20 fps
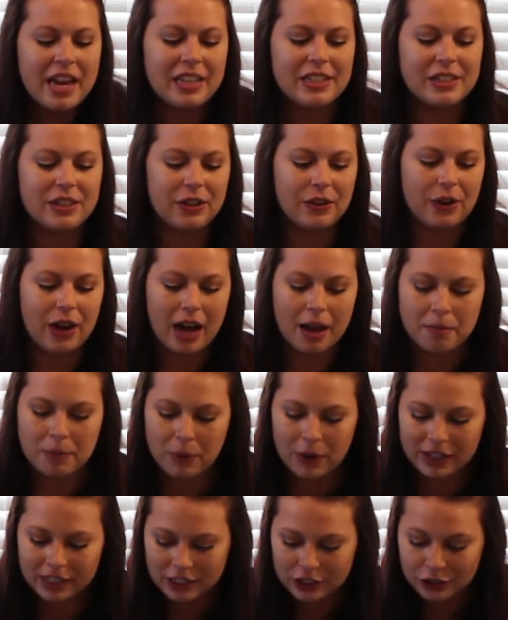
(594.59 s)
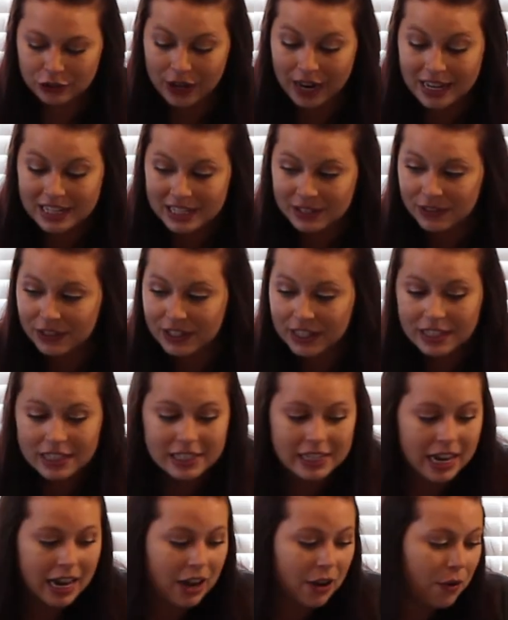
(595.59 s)
So I'm going to transfer
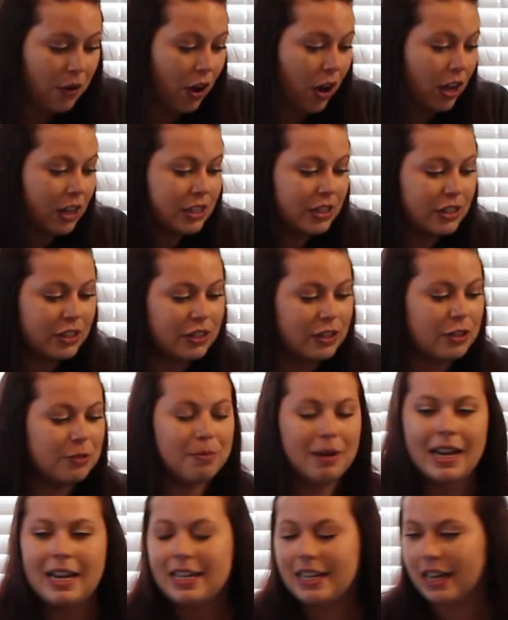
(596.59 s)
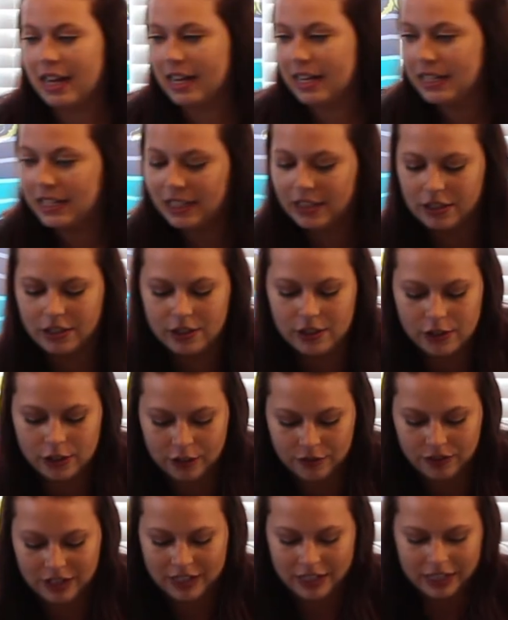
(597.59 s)
this now onto my nice
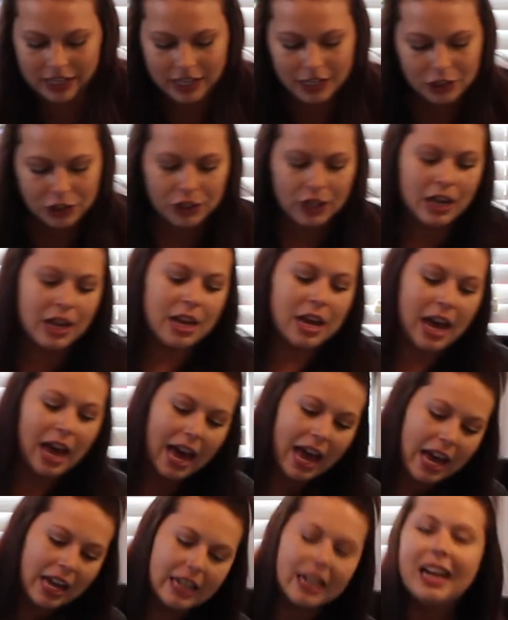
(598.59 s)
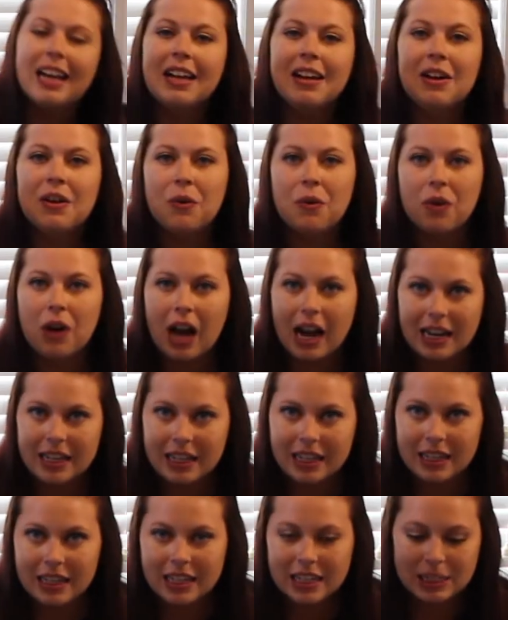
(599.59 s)
serving dish. And I
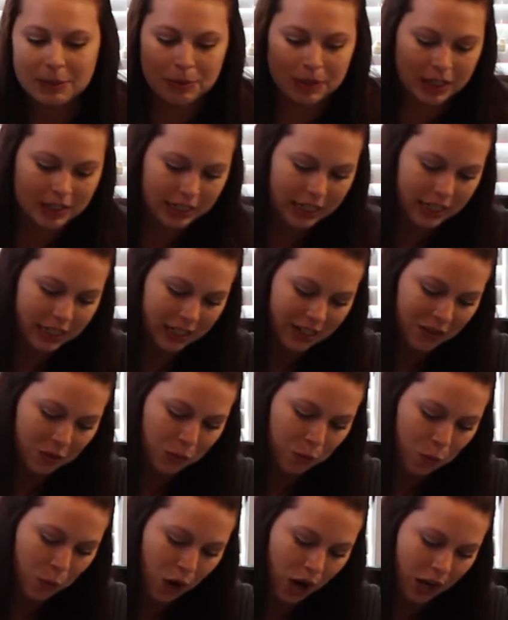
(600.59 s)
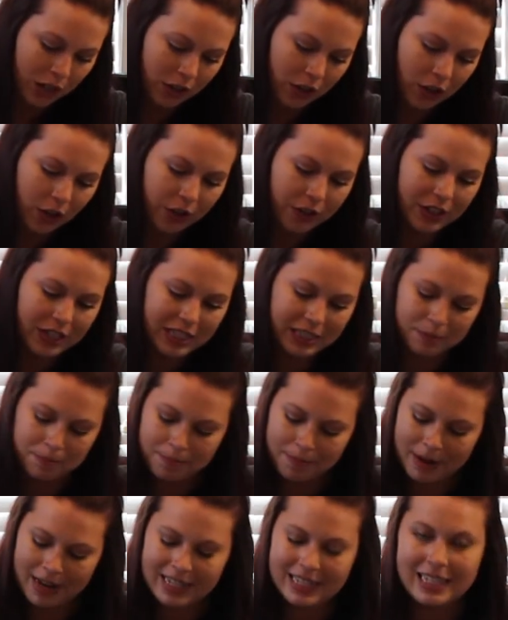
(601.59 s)
did this because I didn't want all this
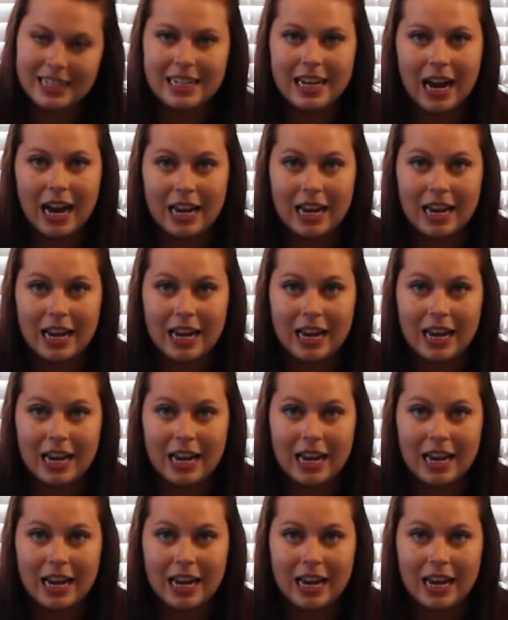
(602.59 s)
messy